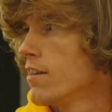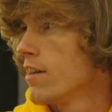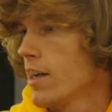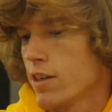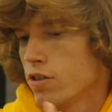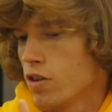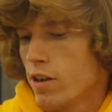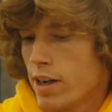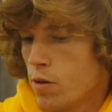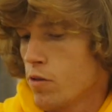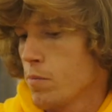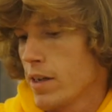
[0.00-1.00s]
And
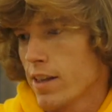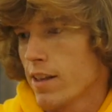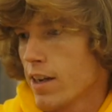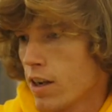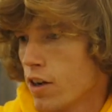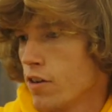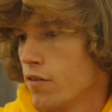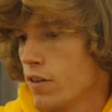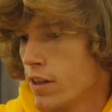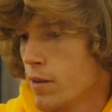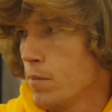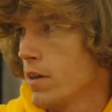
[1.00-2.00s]
I was making like
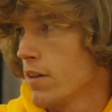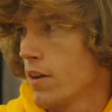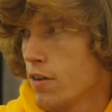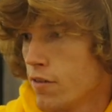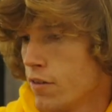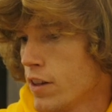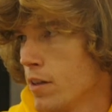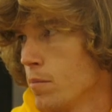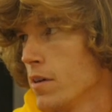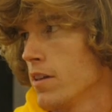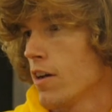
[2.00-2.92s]
150 a month, 150 a month,